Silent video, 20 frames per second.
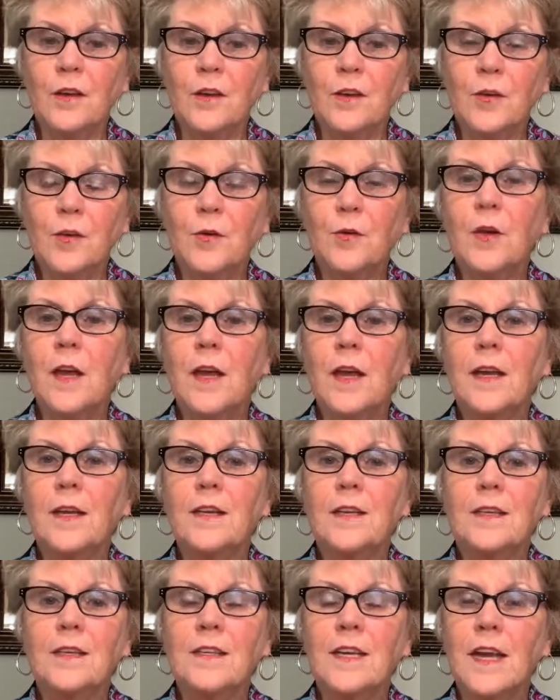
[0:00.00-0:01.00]
you can't
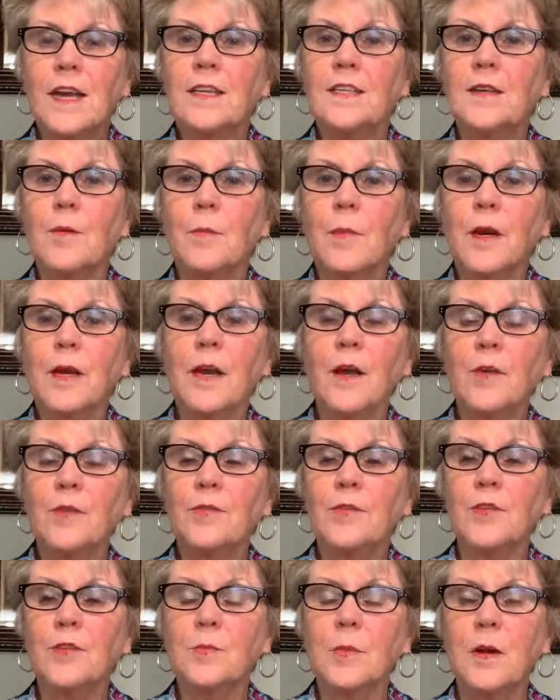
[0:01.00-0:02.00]
take somebody
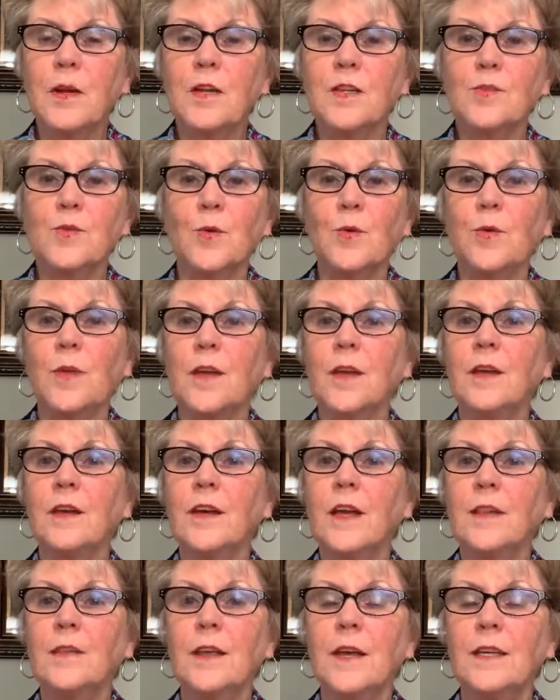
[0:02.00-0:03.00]
else's place, nor they,
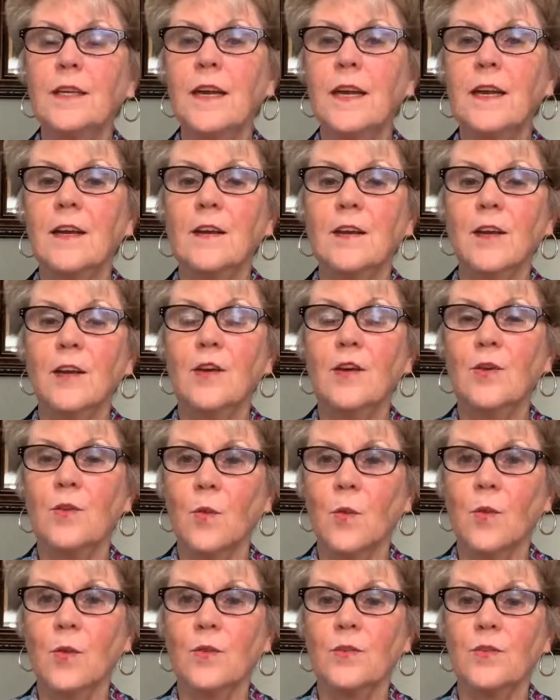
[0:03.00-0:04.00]
can they take
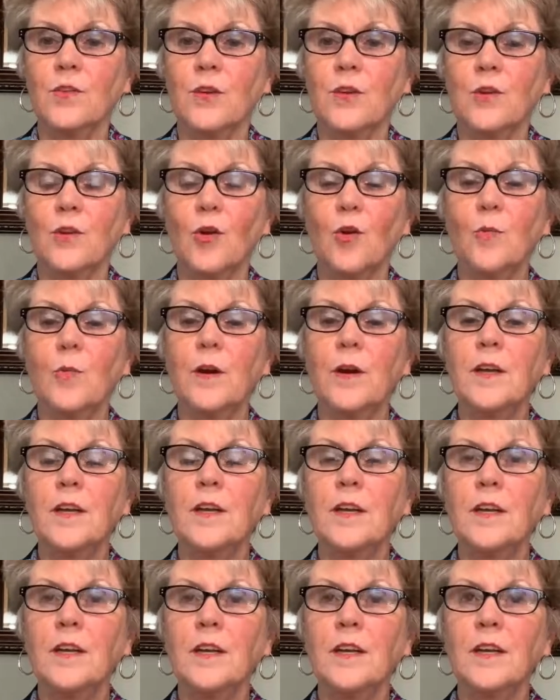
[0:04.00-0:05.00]
yours. Nobody
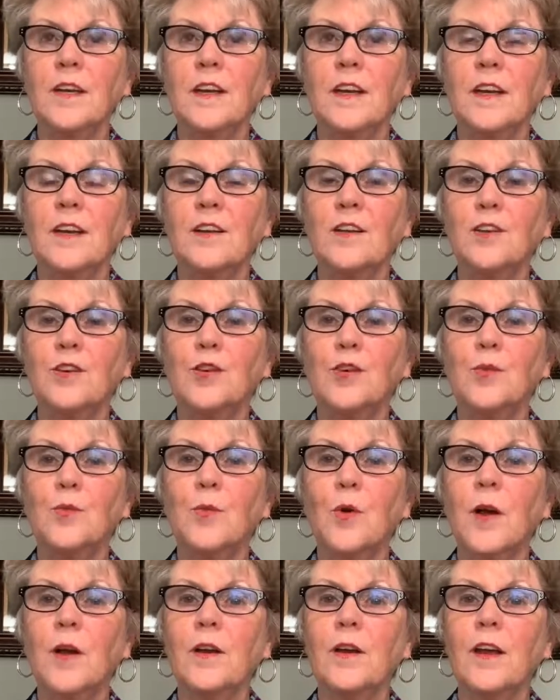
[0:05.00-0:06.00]
can do
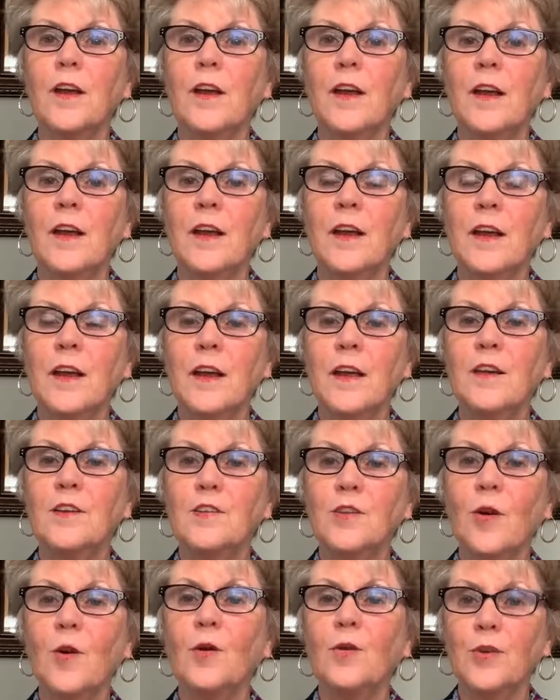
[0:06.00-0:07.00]
what he has
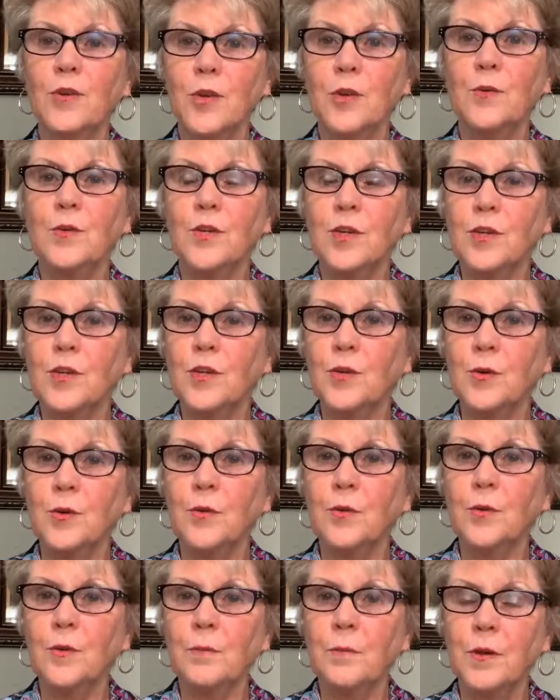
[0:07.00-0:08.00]
called you to
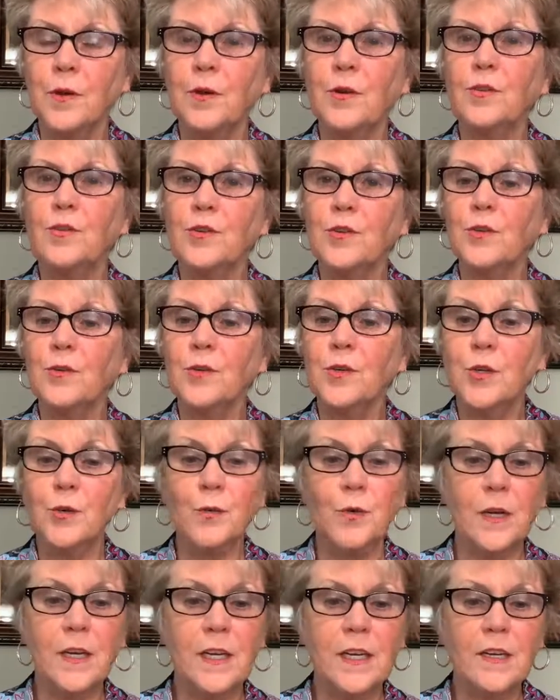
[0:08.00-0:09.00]
do because you're
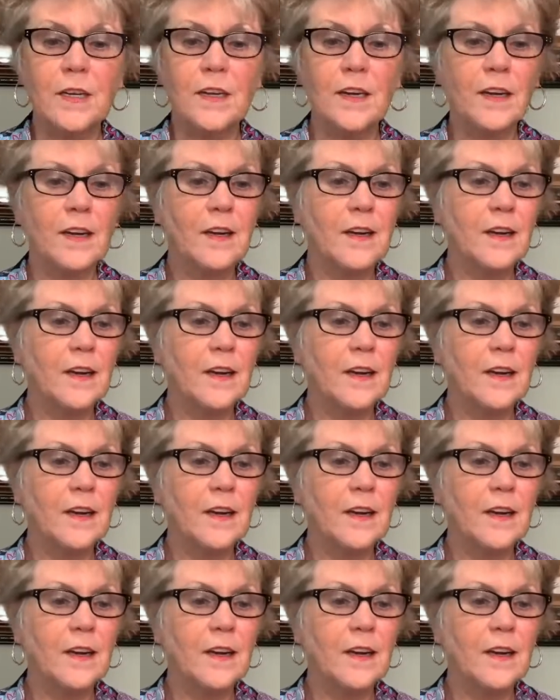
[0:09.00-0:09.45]
unique